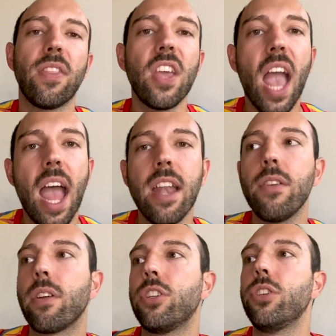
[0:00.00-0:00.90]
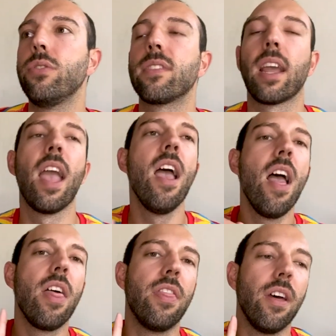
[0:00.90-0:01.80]
at the end, you can choose like
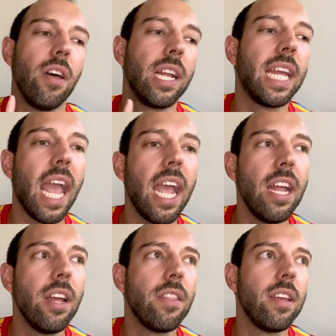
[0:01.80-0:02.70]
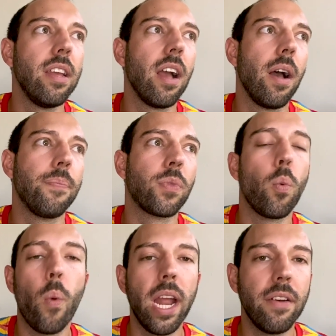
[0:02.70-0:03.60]
the gauge, the um,
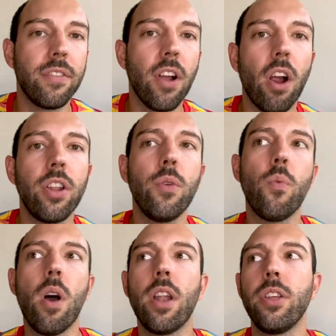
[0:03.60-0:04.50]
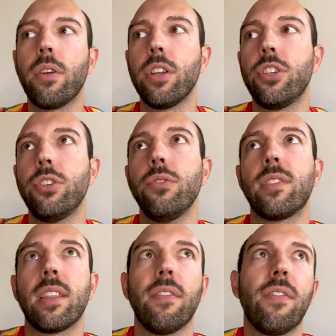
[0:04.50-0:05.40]
weight of yarn you want. You can
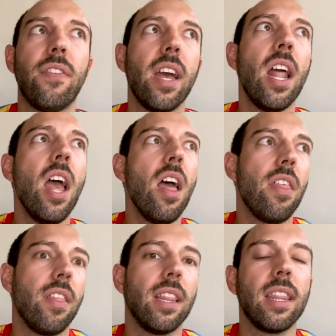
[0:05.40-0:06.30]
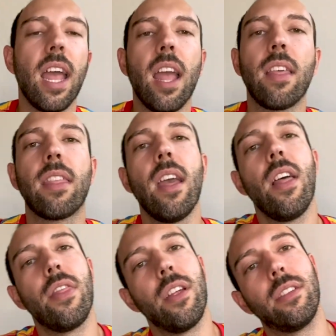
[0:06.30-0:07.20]
choose the fit, the length,
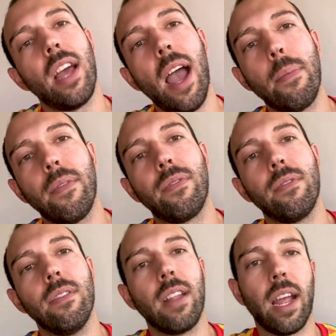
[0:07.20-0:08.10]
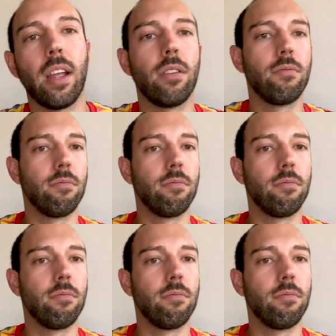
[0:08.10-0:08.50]
the type of like